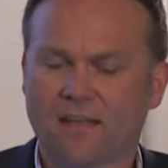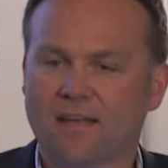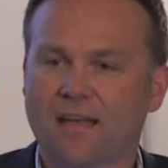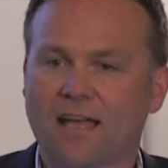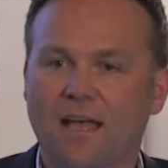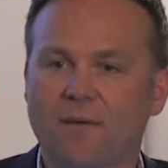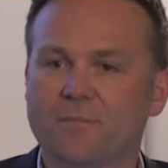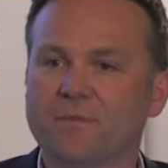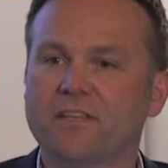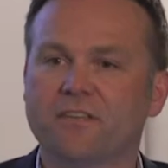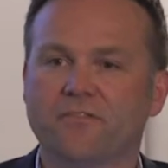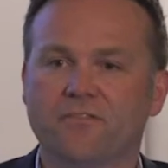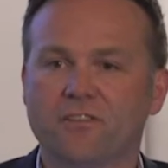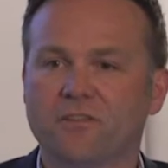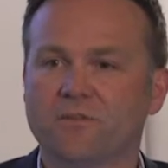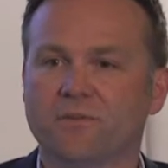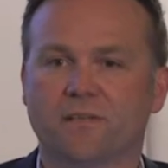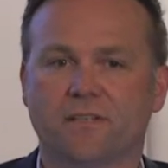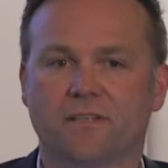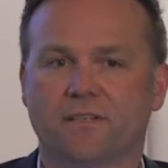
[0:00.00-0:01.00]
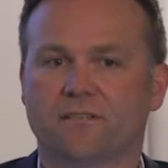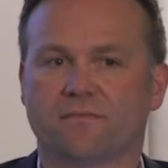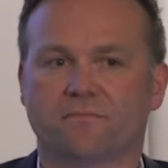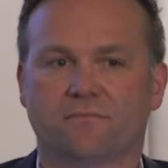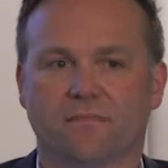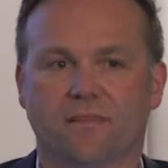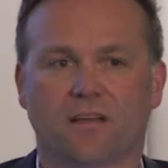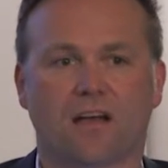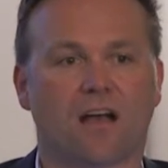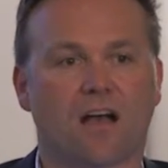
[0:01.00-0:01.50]
How many of you
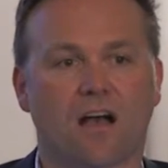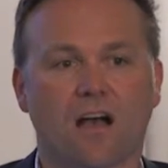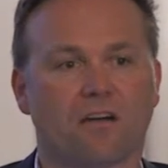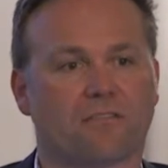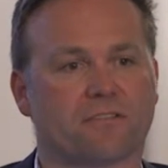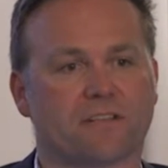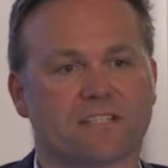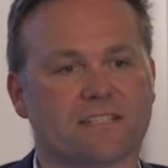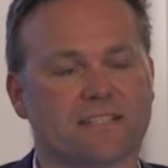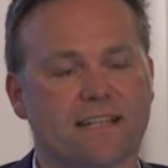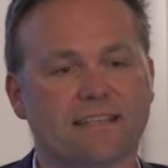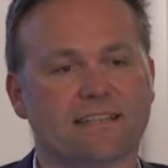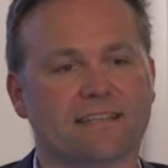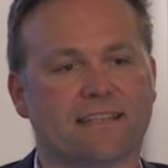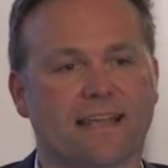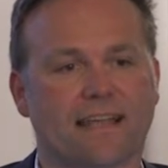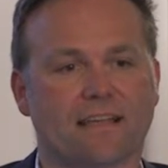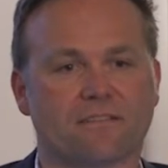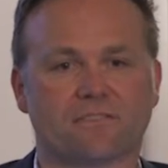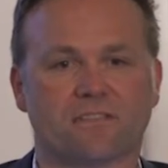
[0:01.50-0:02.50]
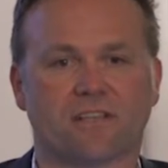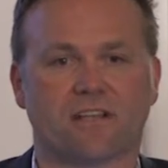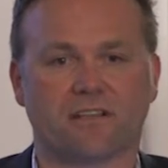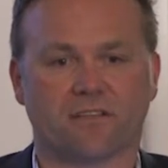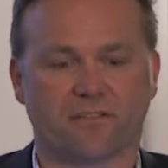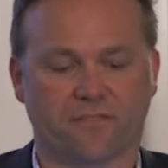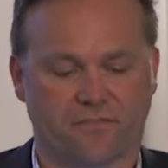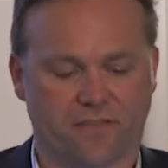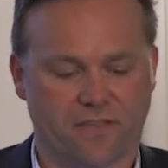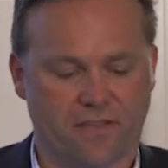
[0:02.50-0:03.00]
are extending outside
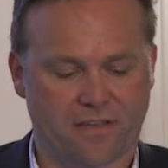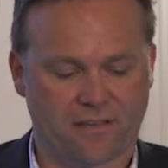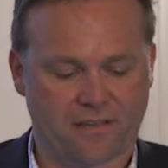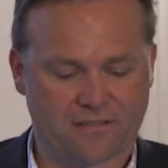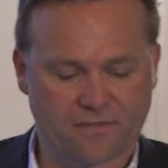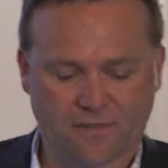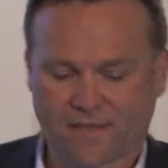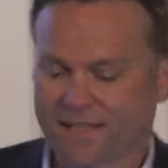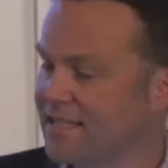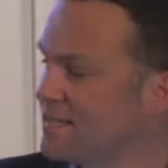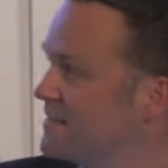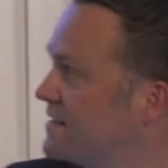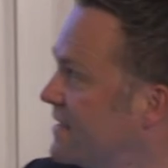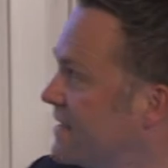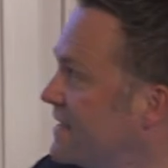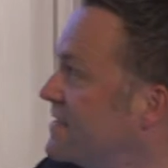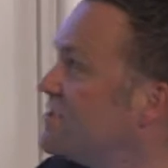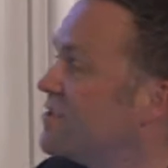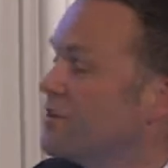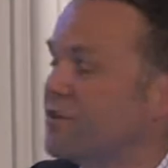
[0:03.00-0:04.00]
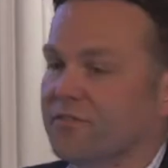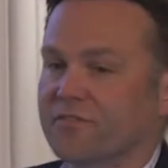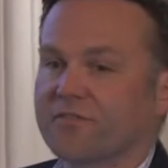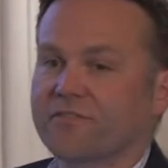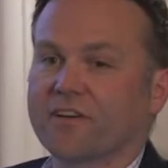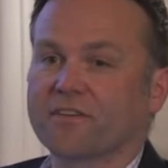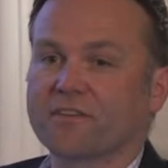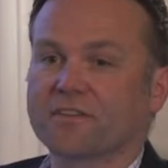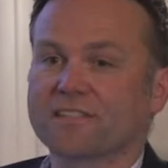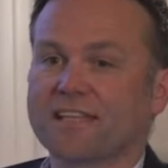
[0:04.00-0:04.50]
of so I guess the internal
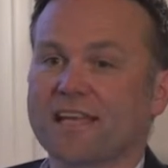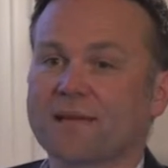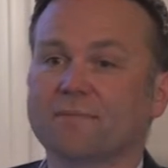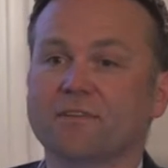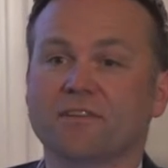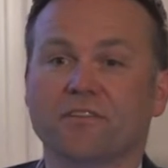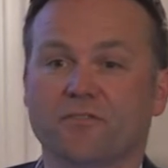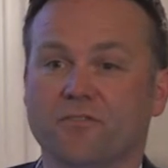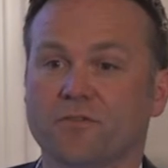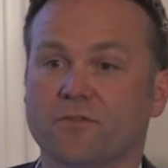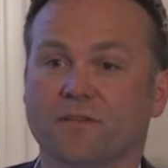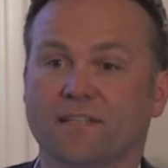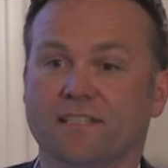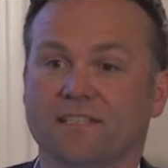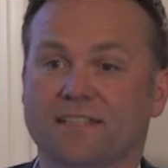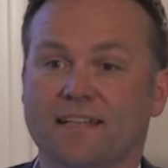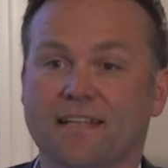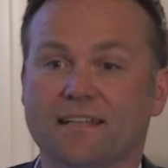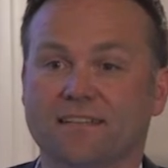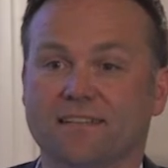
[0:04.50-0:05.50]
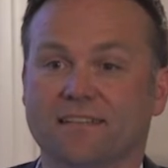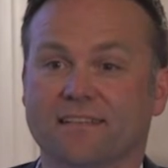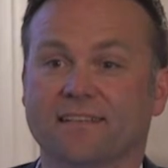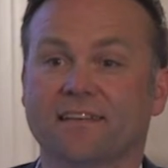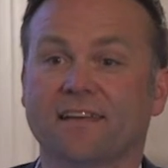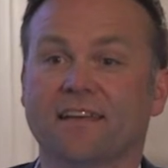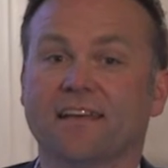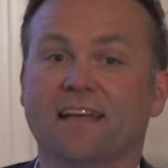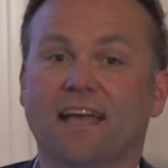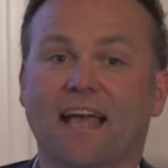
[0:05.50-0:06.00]
focus, how many of you are extending
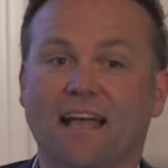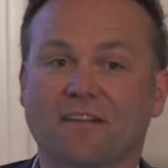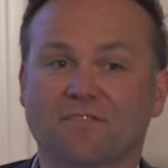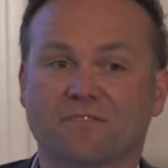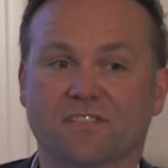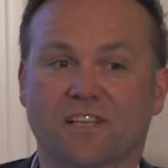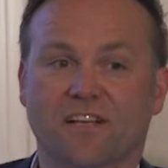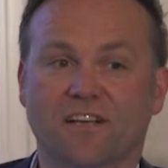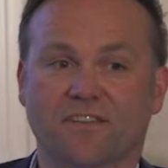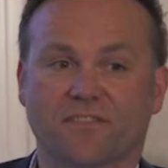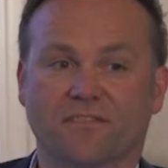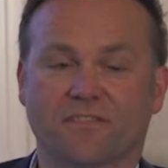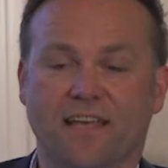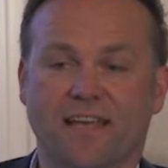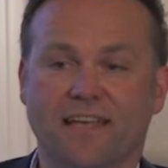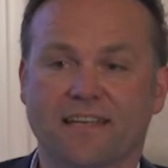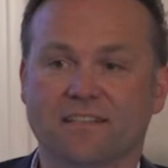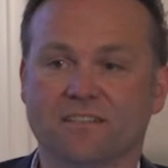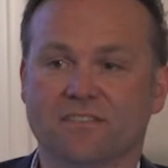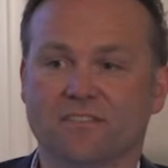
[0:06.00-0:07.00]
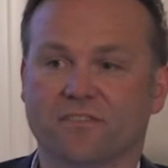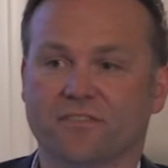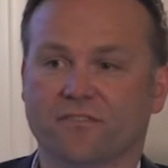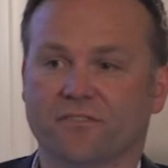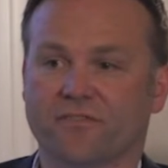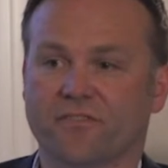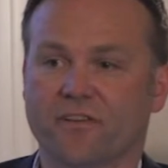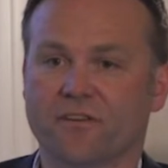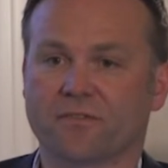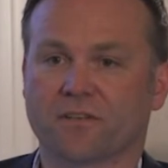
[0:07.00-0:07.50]
outside of that internal
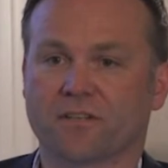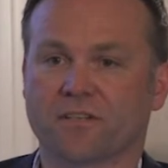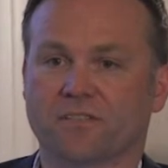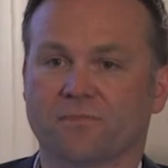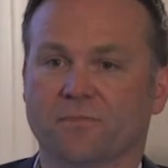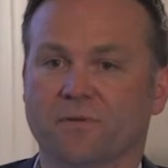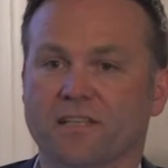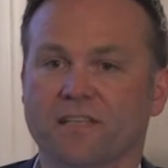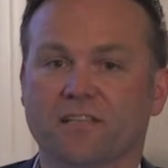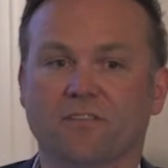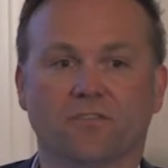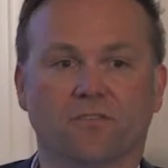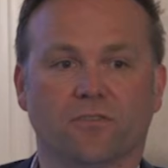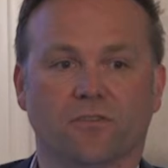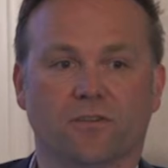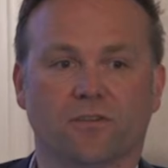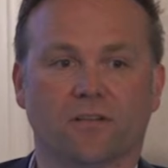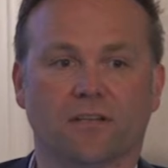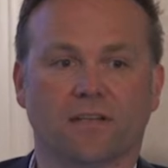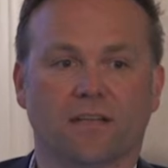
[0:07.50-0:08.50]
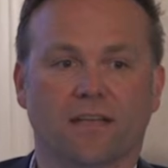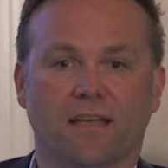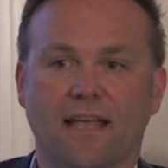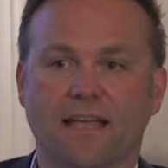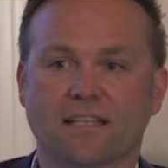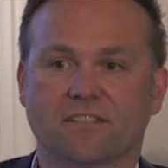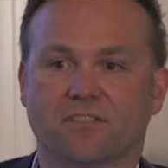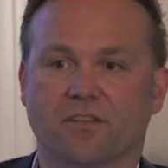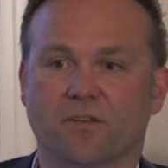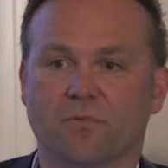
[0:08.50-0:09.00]
focus within your
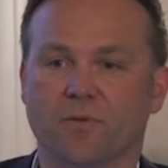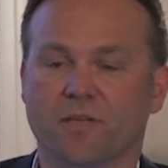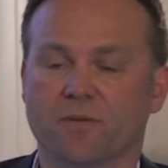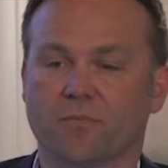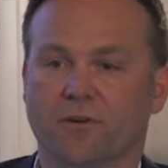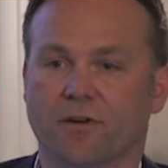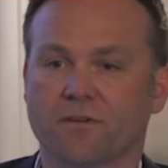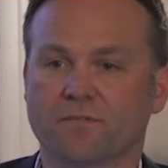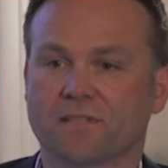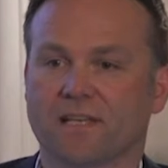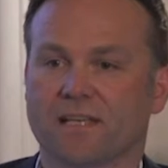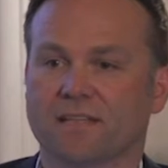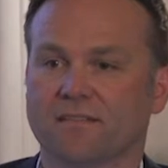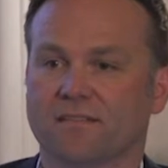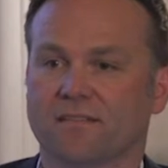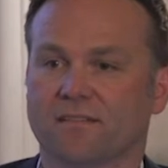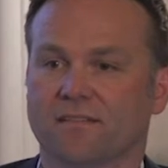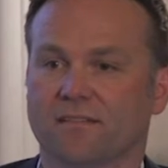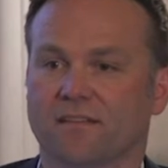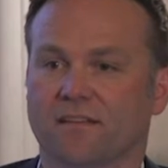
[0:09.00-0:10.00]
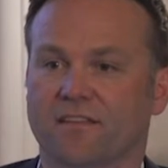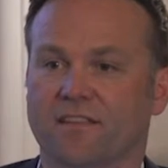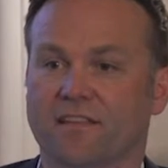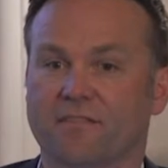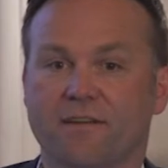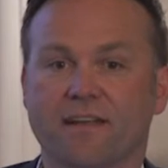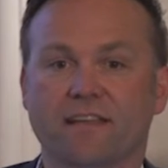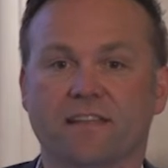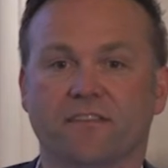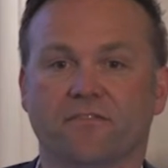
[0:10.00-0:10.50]
SNOP process? Are
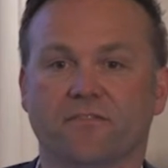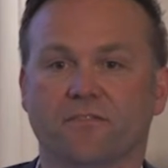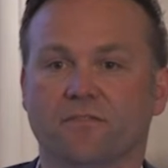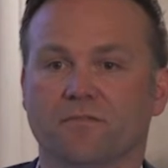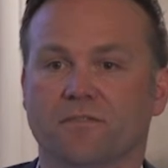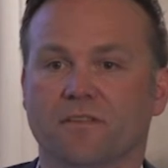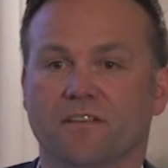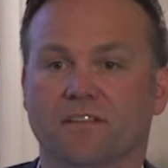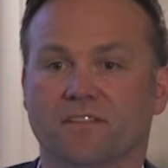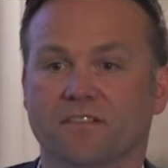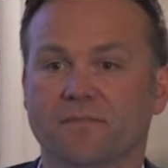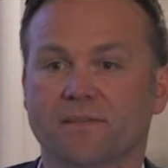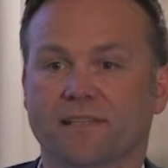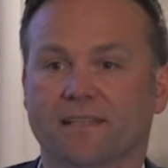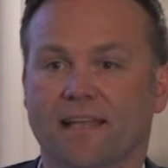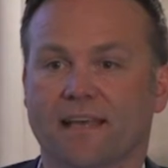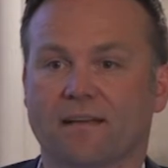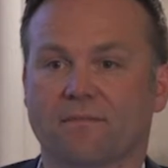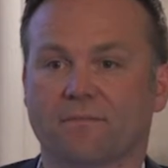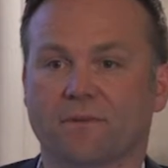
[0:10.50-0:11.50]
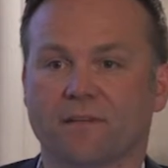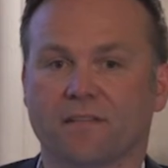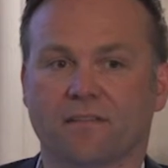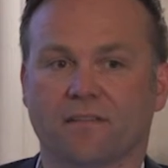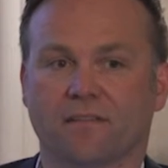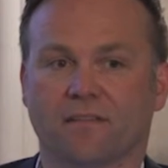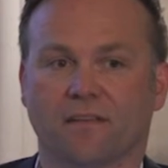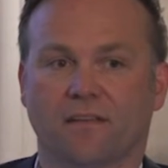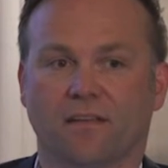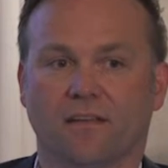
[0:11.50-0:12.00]
there any of you that are doing that
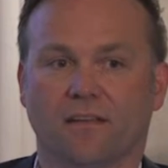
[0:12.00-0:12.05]
with,